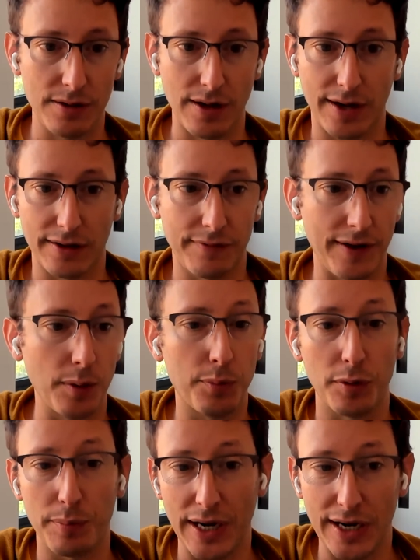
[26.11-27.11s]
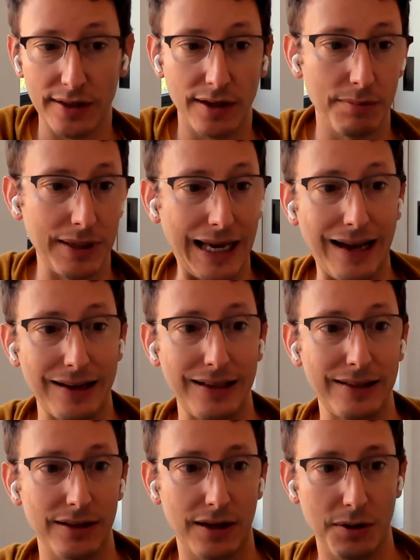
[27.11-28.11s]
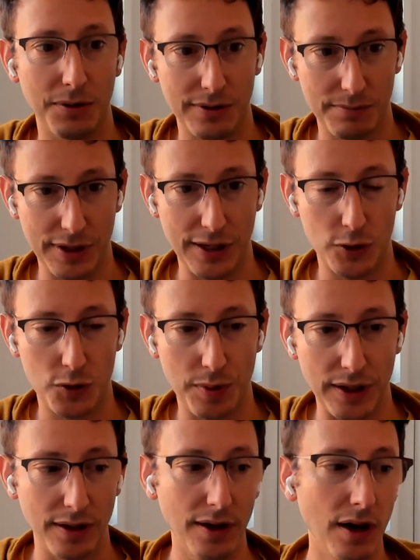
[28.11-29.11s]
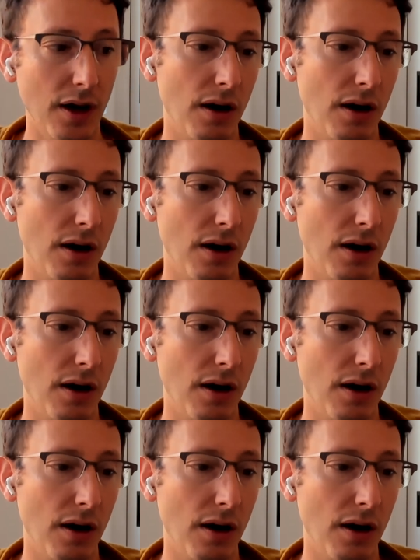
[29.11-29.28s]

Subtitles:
So like a developer pain can be, I need to code in PHP,